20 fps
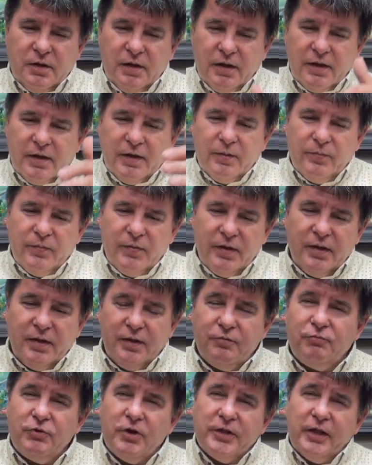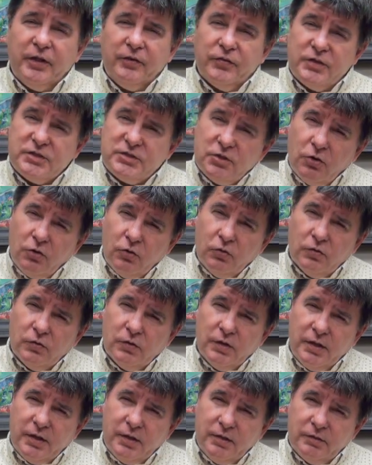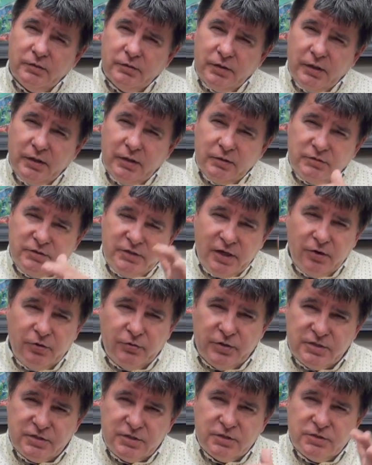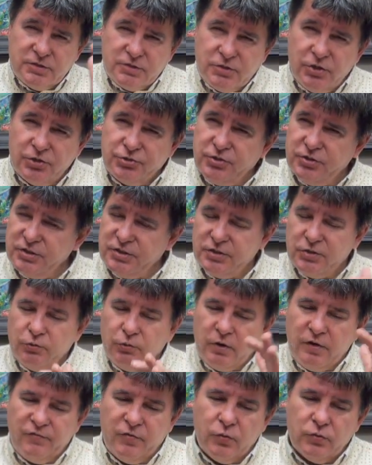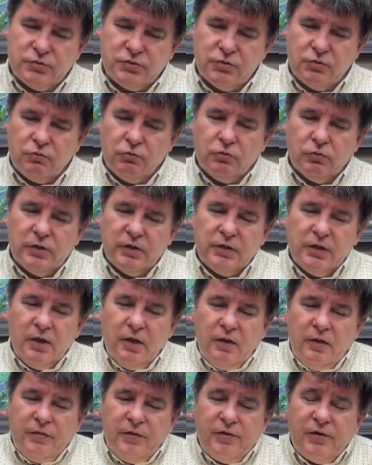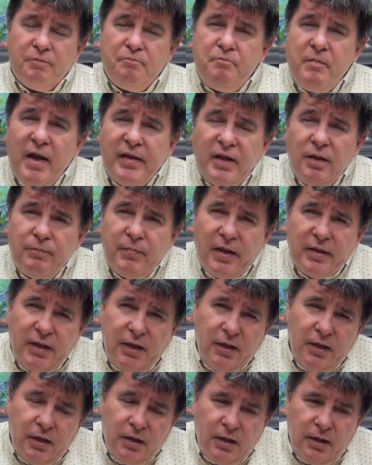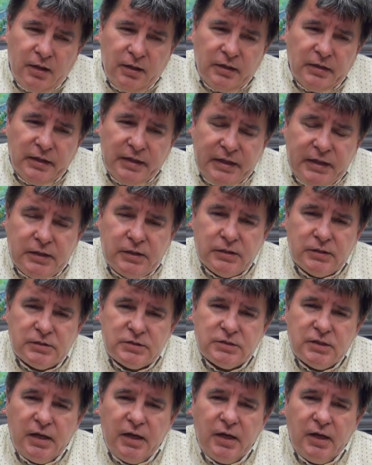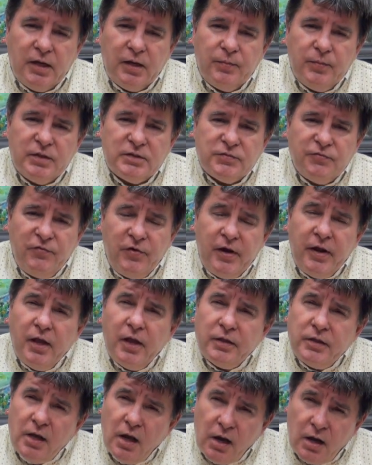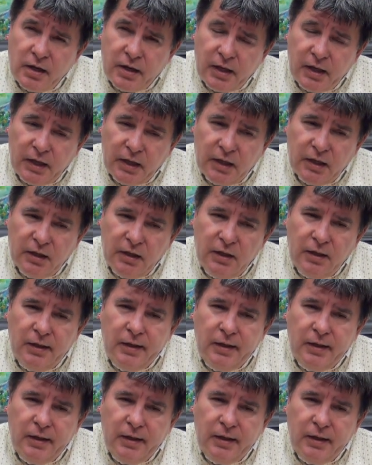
um, running this whole uh, terrorist insurgency, or whatever you want to call it. There are many, many leaders. Um, it's very anarchic.